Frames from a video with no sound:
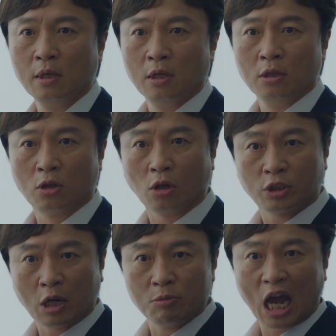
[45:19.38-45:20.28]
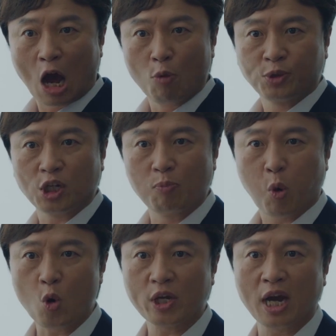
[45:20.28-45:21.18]
position, Jung
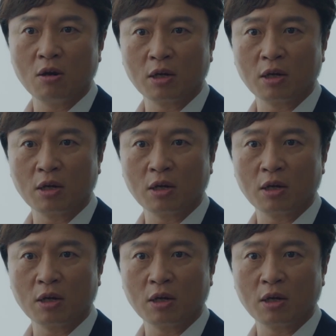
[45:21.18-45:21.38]
Hyun-oh had